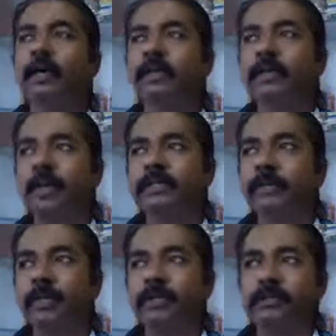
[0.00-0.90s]
to
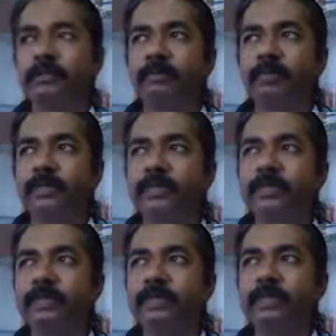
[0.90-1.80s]
astrology
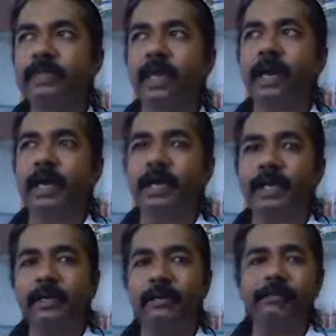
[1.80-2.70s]
business,
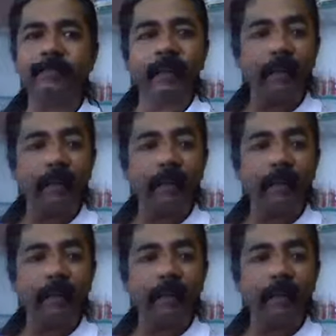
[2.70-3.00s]
I